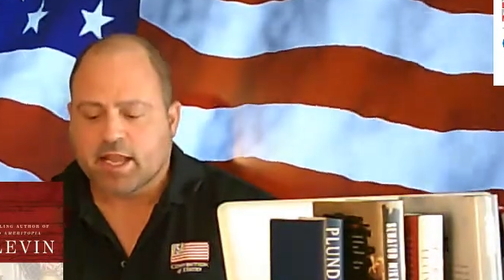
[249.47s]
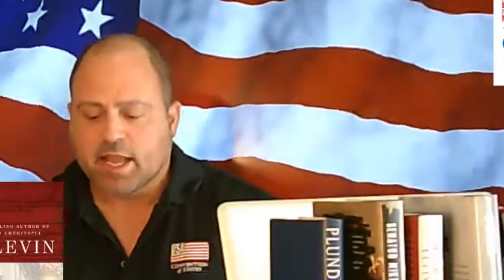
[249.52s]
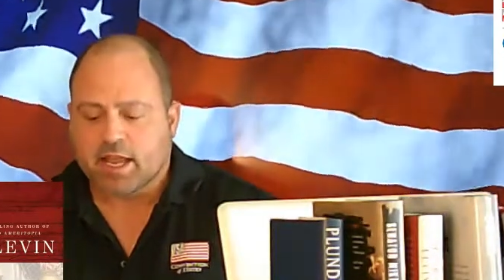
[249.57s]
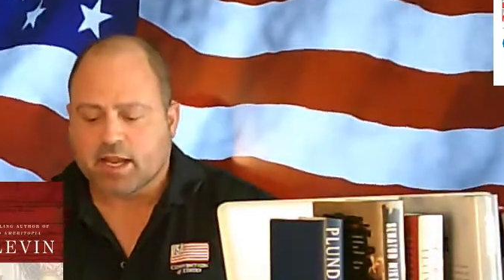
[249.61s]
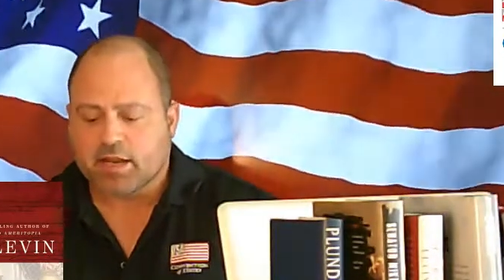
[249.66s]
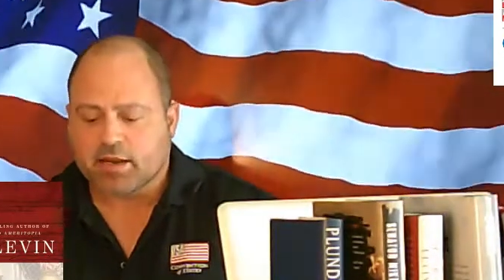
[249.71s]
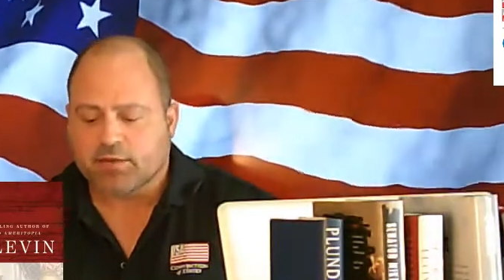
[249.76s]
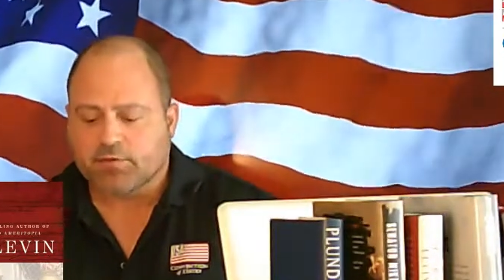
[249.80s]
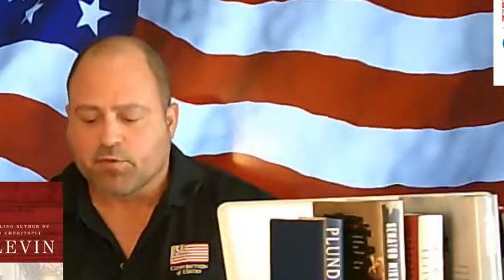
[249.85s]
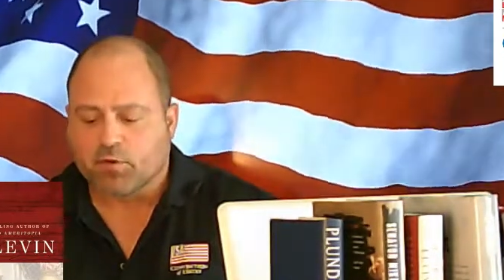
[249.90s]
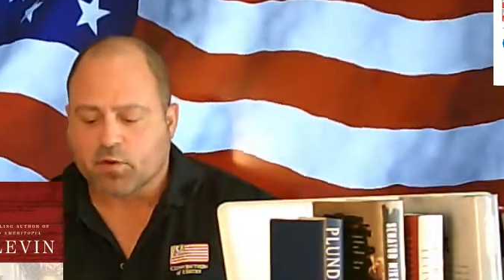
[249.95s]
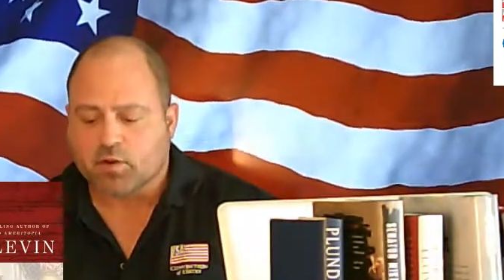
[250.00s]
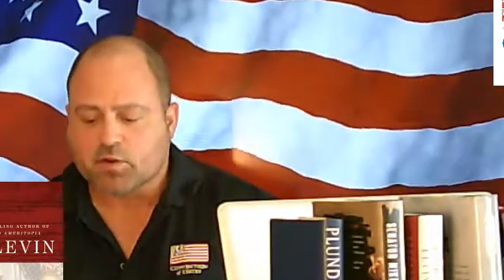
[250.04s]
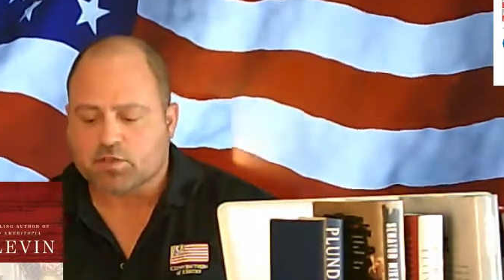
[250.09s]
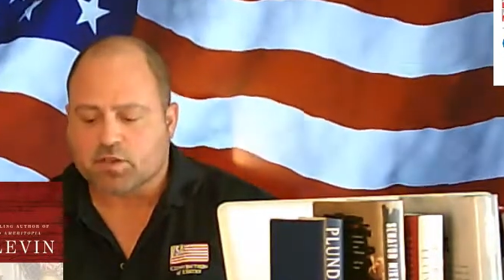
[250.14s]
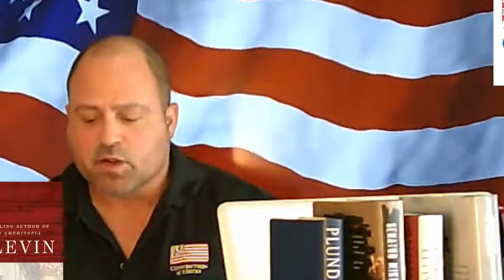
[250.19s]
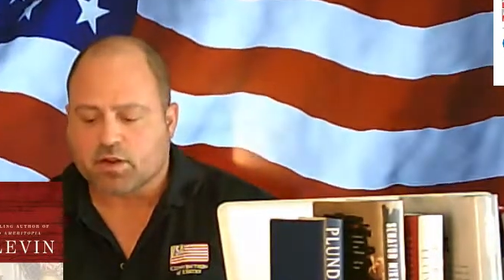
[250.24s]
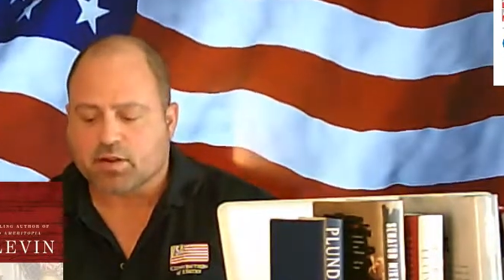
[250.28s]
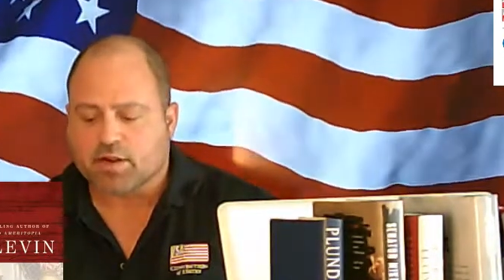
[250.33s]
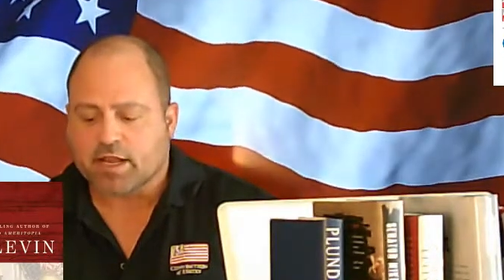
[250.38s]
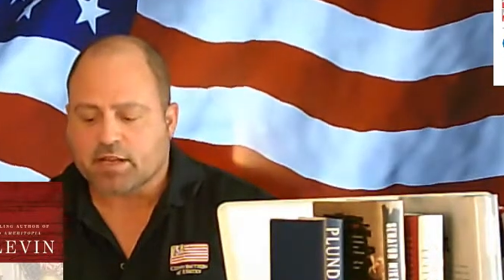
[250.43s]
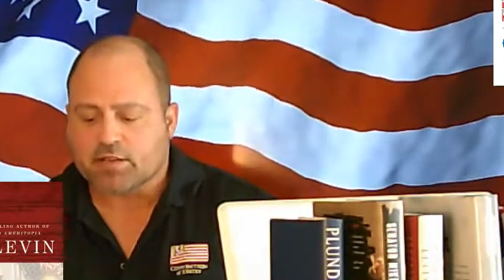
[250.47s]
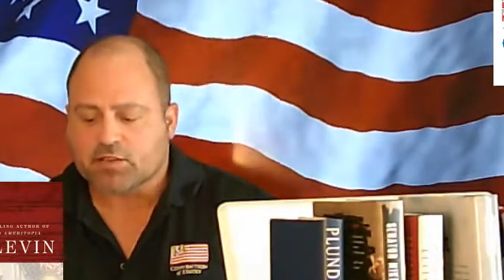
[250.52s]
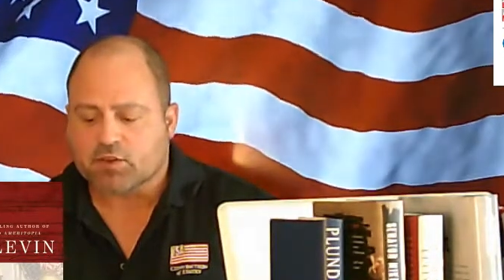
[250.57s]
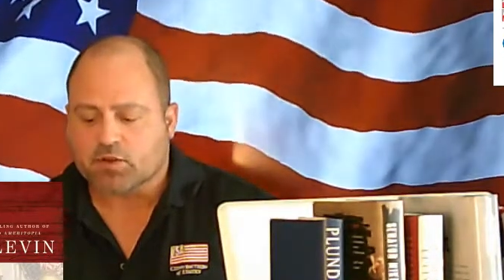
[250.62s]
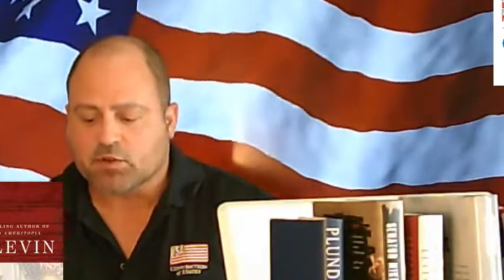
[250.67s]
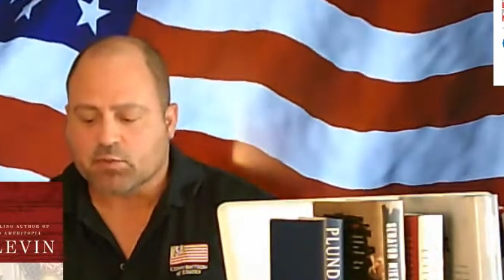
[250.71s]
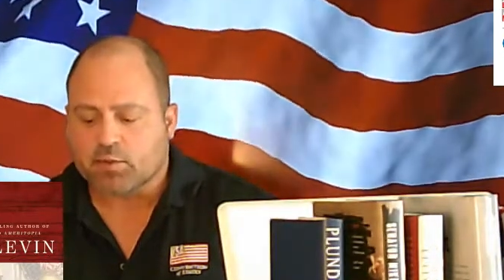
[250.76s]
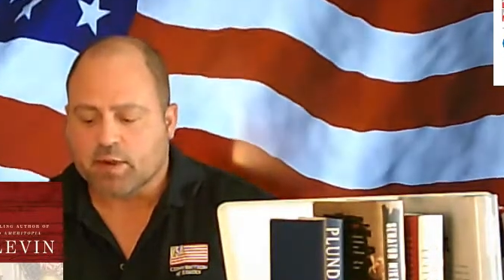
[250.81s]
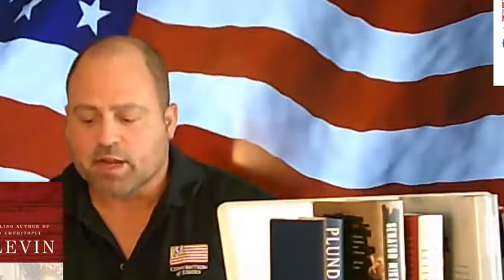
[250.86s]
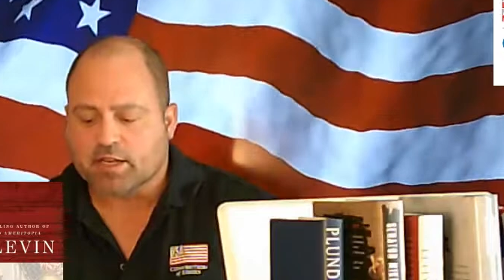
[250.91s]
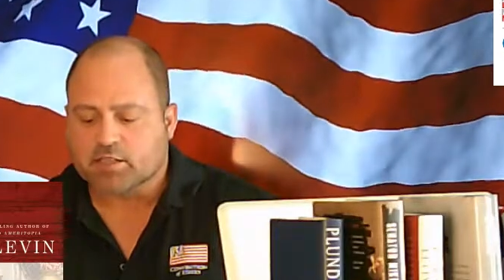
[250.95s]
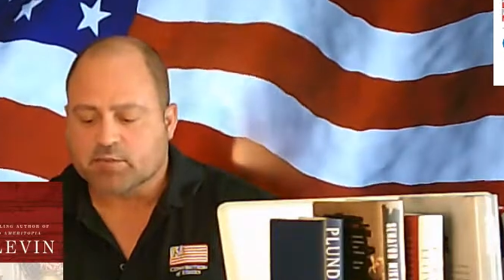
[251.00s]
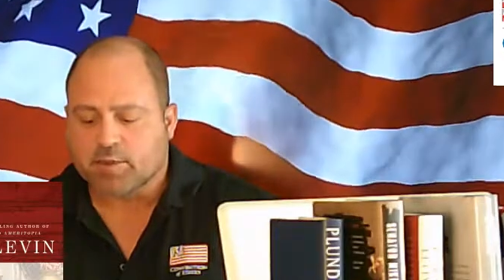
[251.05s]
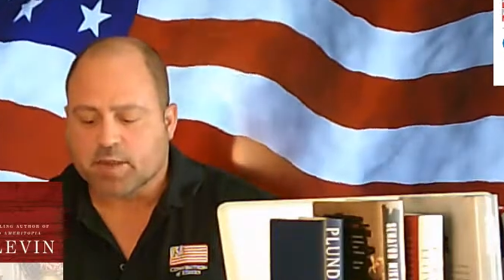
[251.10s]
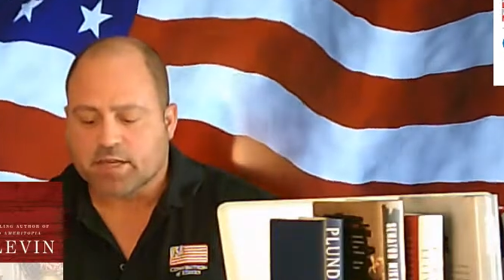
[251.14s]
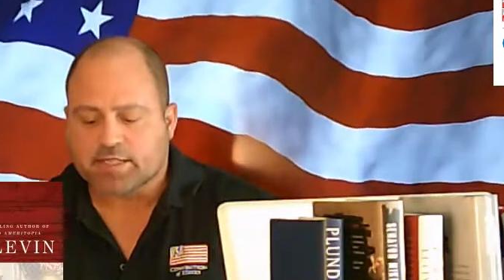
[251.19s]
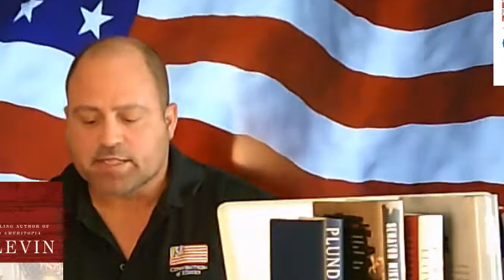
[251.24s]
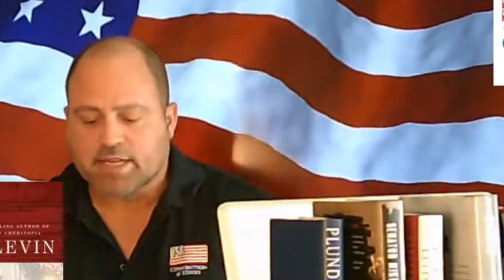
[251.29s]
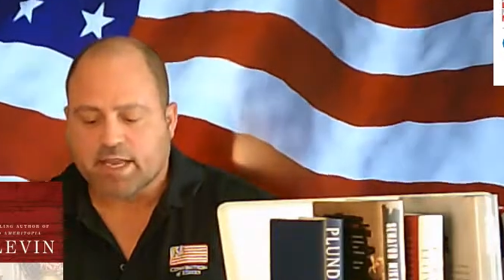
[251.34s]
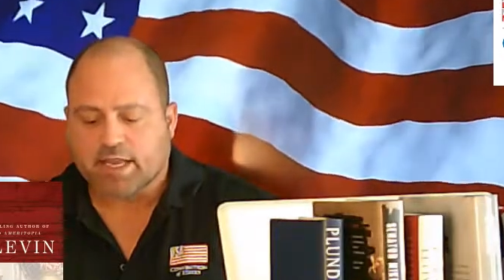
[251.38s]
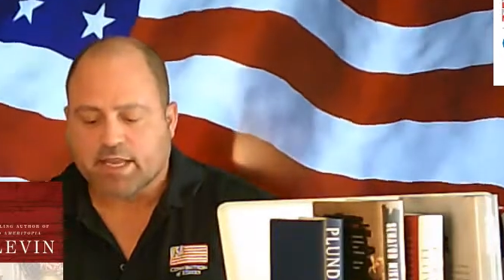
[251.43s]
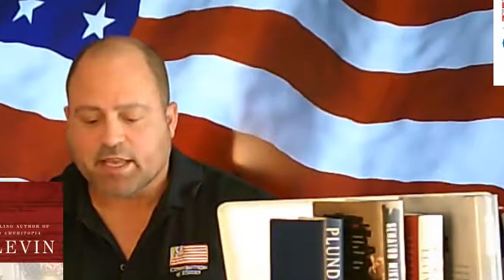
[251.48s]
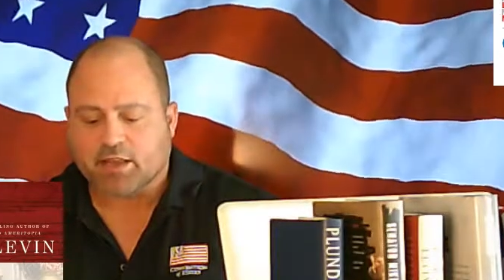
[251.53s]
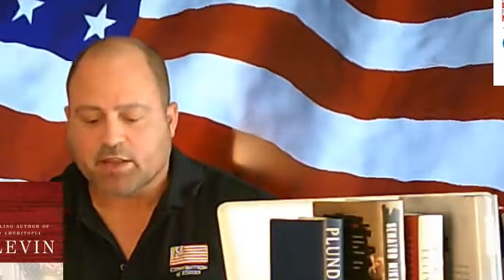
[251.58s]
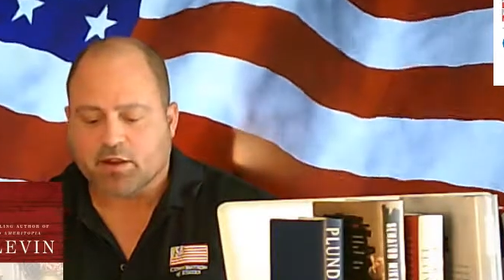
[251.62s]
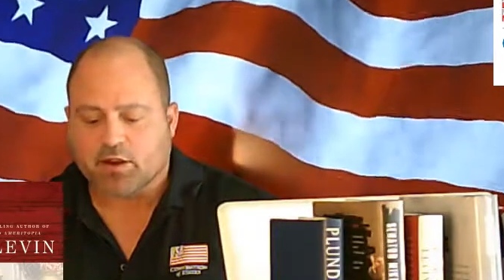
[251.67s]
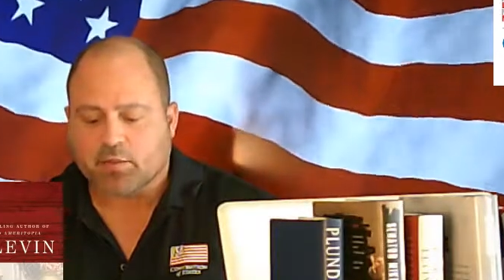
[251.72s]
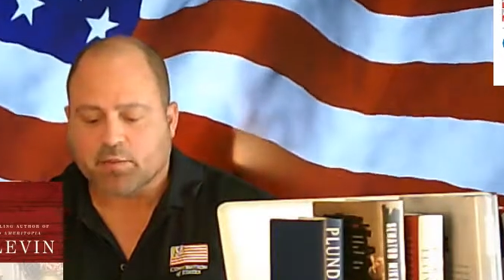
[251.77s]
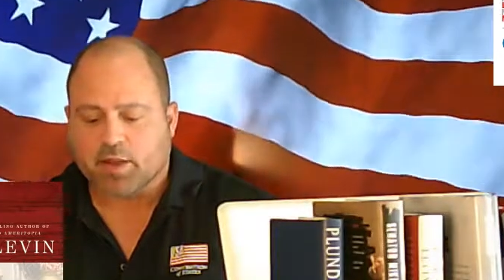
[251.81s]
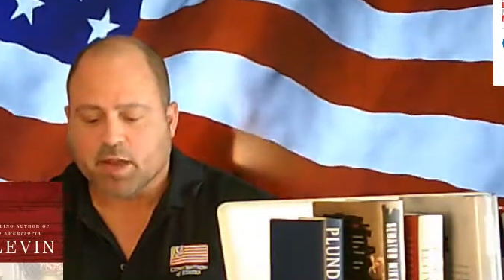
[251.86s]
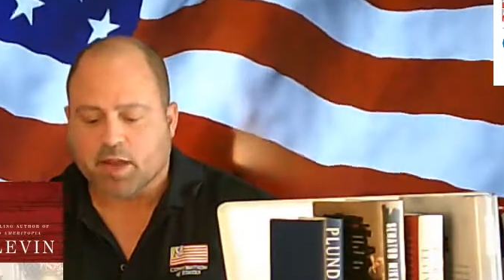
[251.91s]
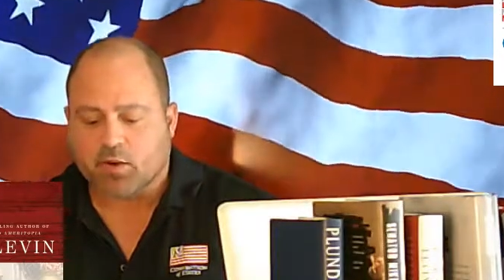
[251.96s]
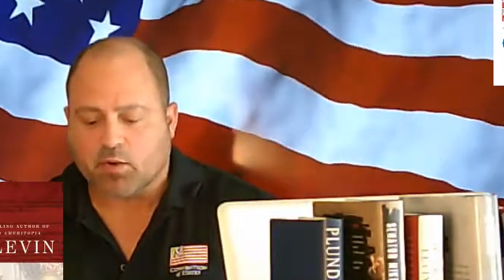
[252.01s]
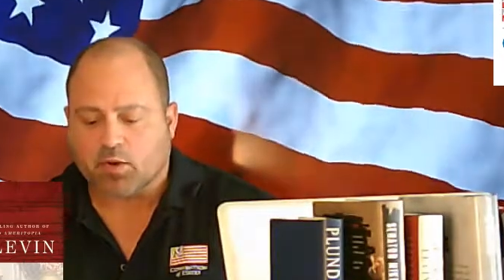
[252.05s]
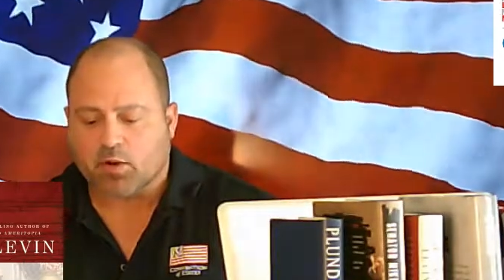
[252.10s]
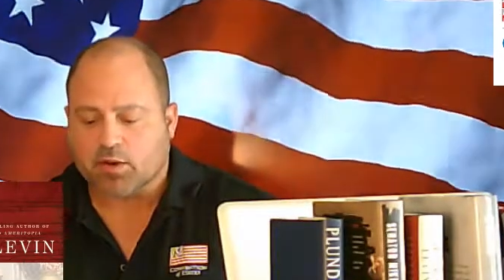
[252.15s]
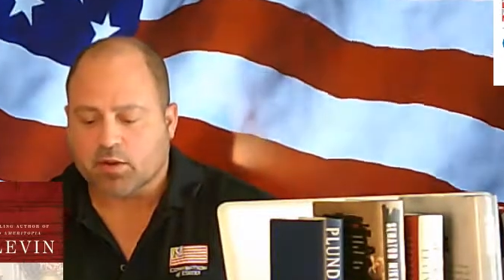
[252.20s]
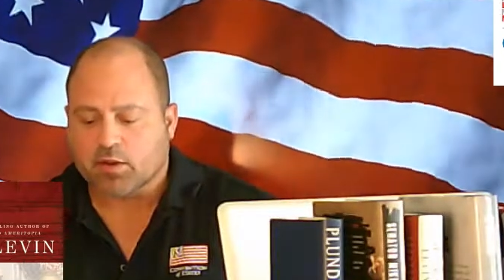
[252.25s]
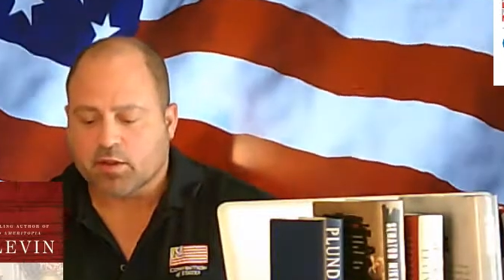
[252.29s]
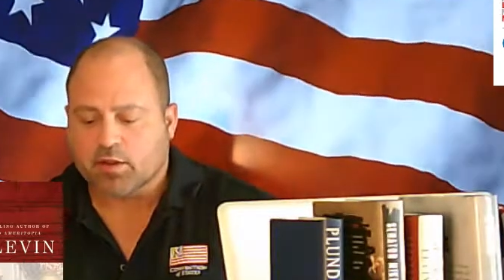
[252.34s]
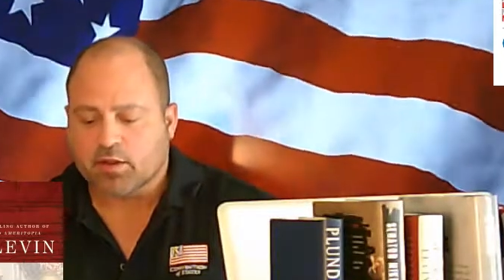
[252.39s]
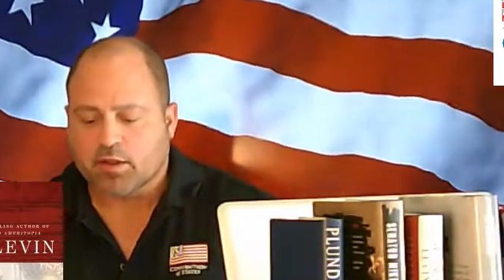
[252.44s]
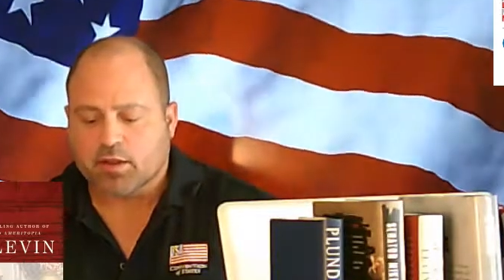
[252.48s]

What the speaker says: and enforce our natural rights by taking our power